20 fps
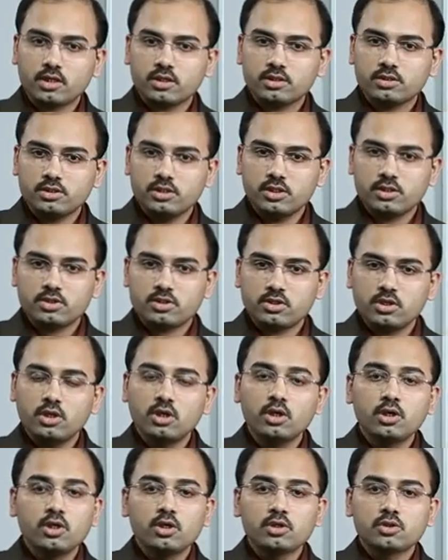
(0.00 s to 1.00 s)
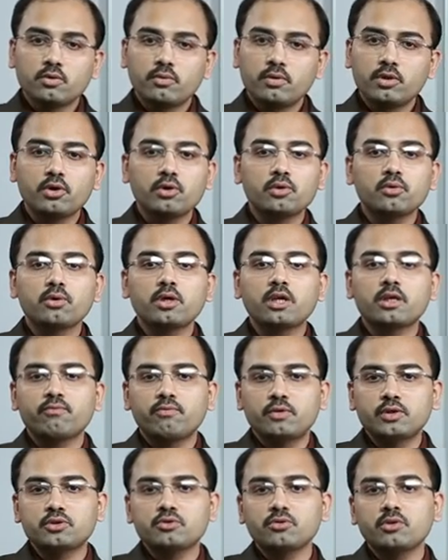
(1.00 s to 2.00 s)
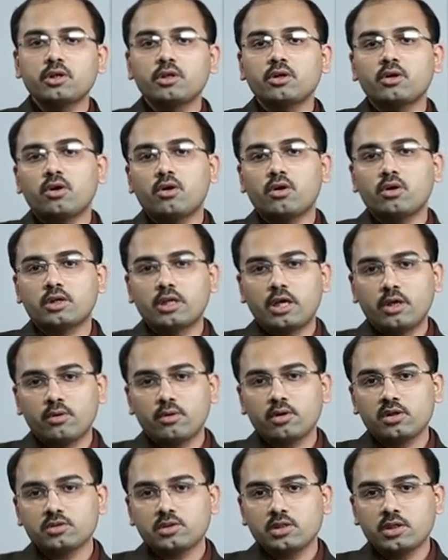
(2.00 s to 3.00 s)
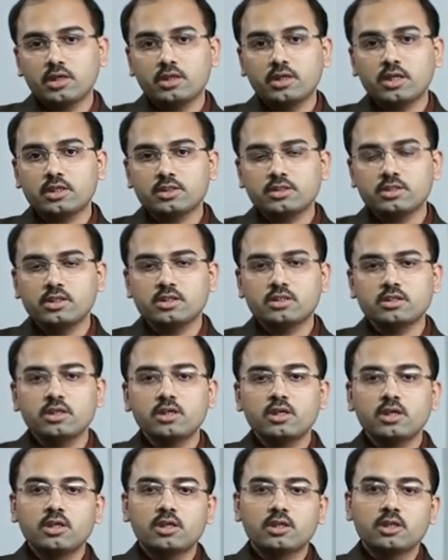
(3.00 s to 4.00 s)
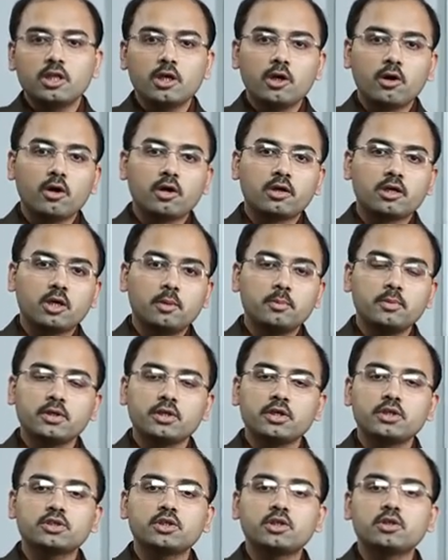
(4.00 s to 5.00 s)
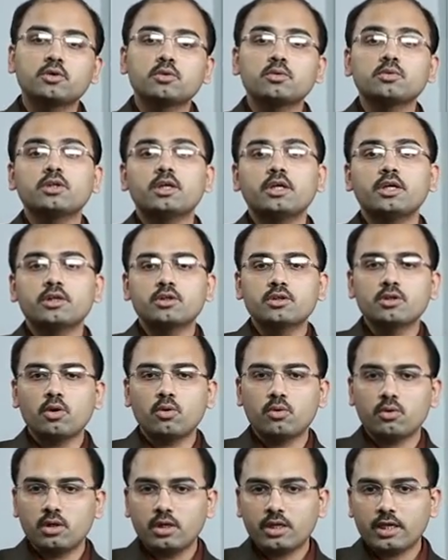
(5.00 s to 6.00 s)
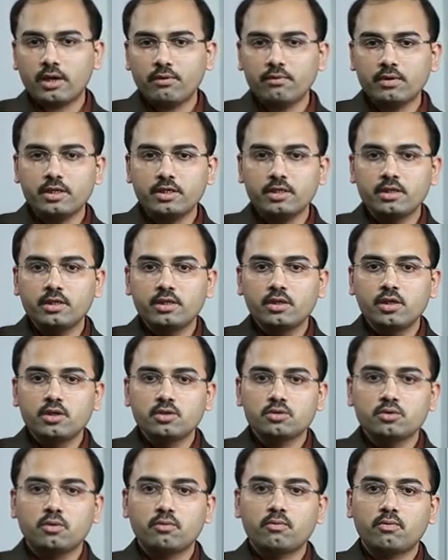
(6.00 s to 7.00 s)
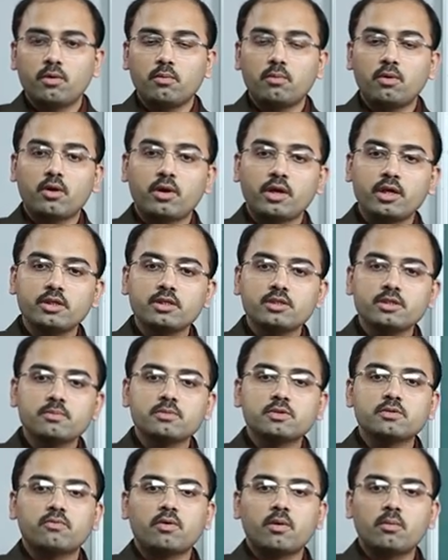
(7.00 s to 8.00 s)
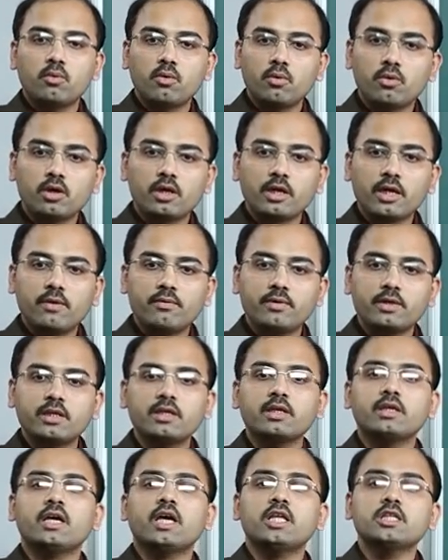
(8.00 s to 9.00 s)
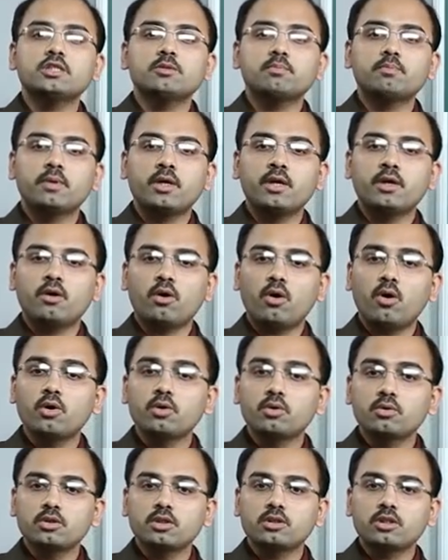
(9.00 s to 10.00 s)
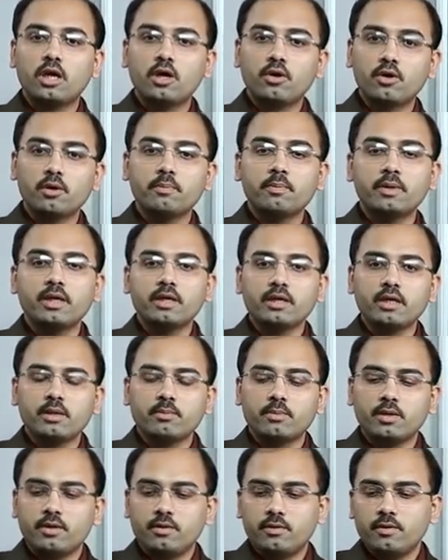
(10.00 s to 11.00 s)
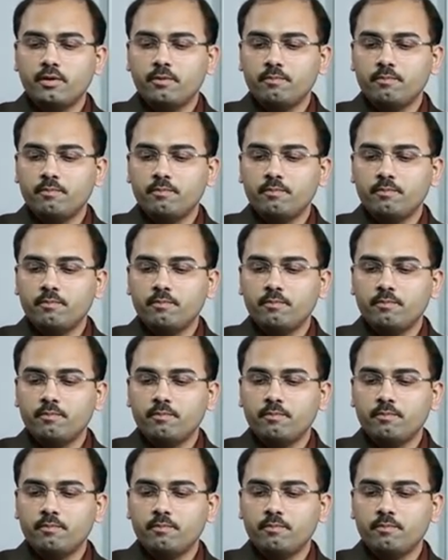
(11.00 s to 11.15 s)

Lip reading: duct cyst. So whenever you get fistulae or thyroglossal duct cyst, they have got communication to the intraoral cavity. So from organisms from oral cavity can spread onto the thyroid parenchyma.